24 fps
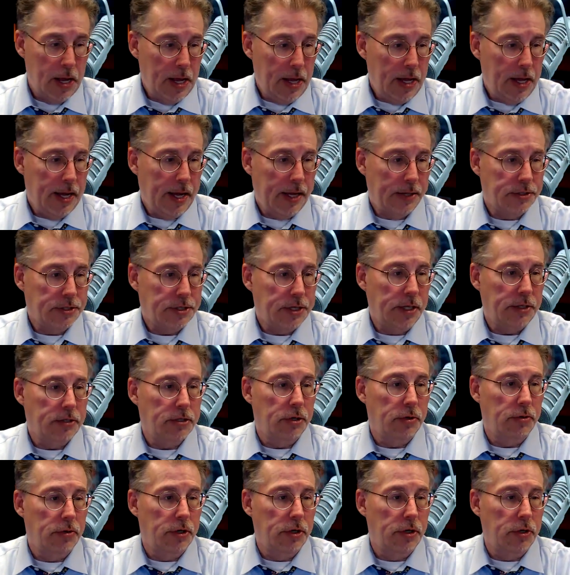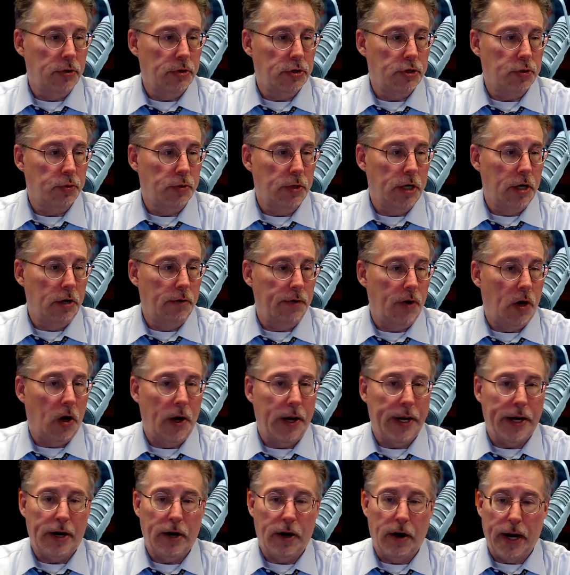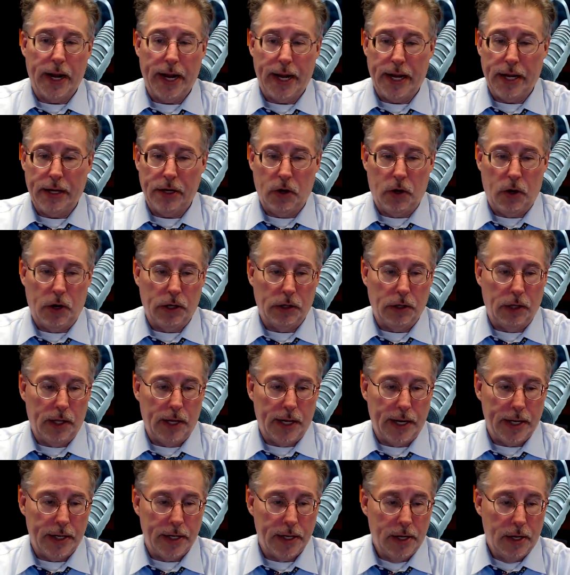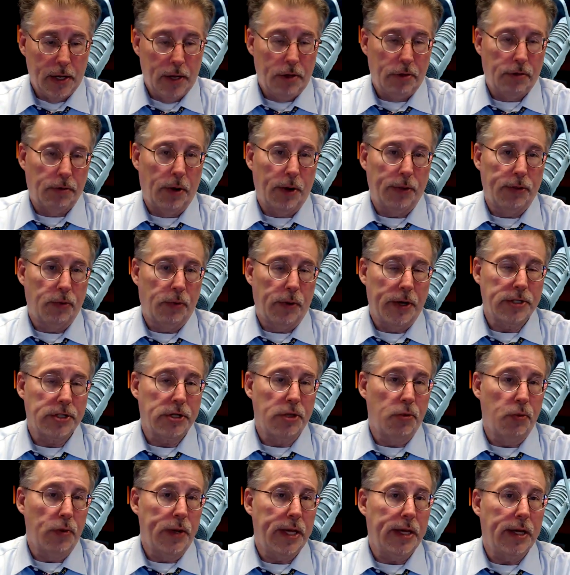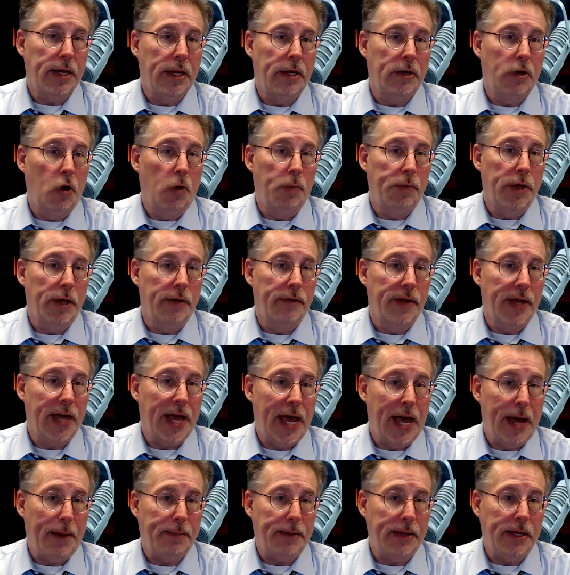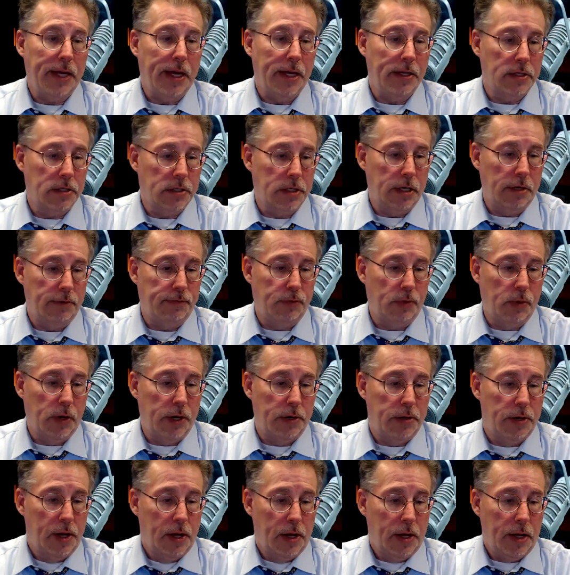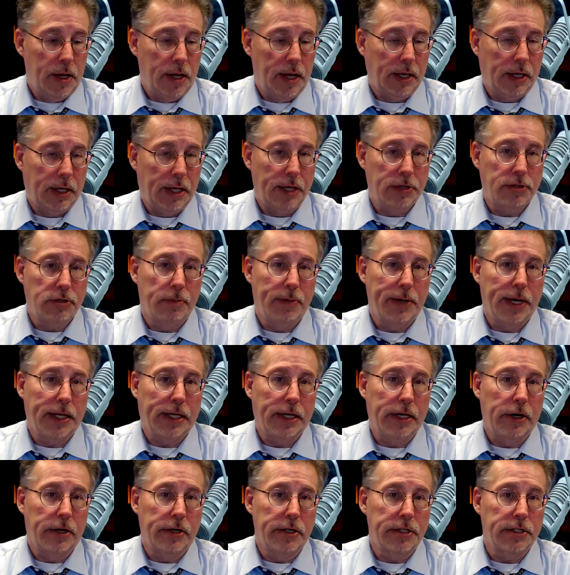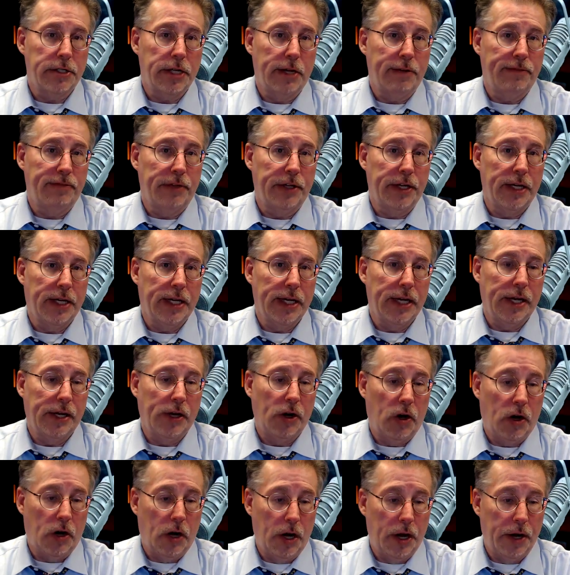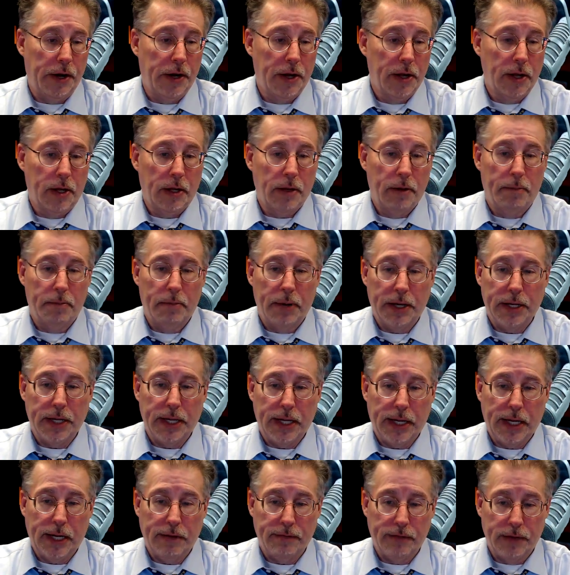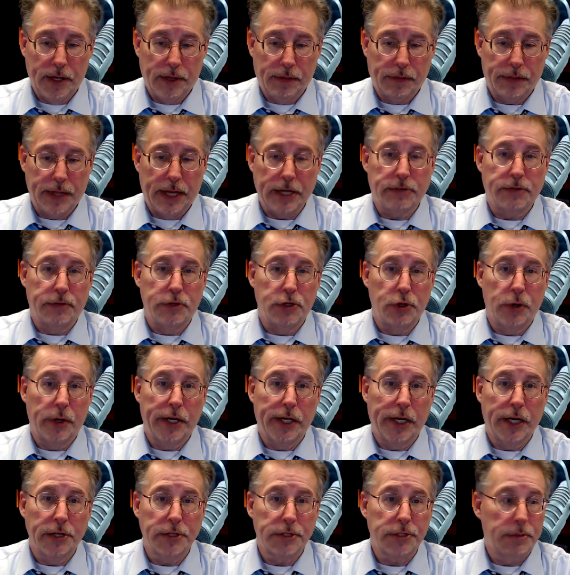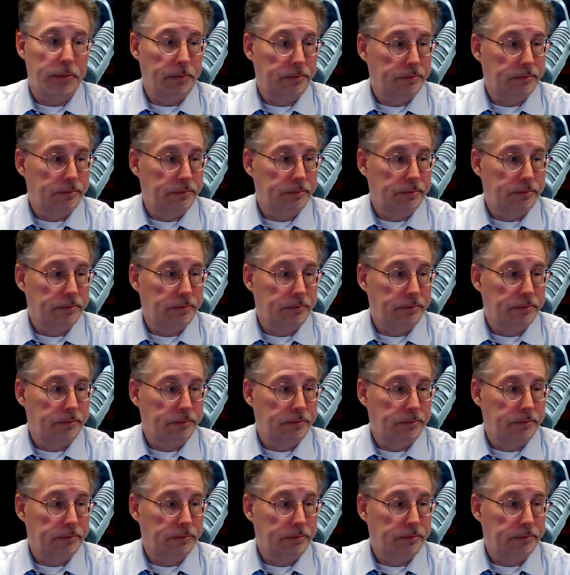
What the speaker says: And stay tuned to News 12 on air and online throughout the rest of the weekend. Hope you have a happy and safe one, and get you back here safely again on Monday evening. Thanks for joining us.